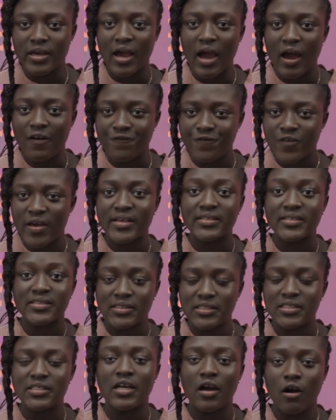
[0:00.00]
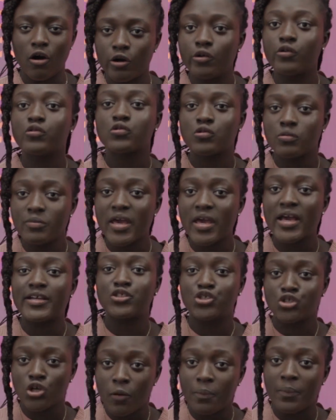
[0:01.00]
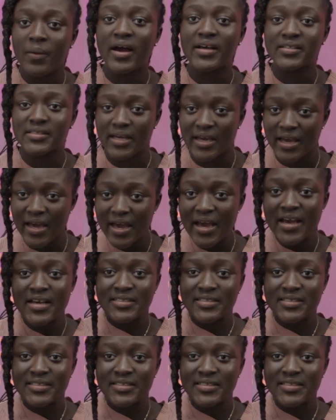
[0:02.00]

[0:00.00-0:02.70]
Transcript: affairs ni onu so me sure pa say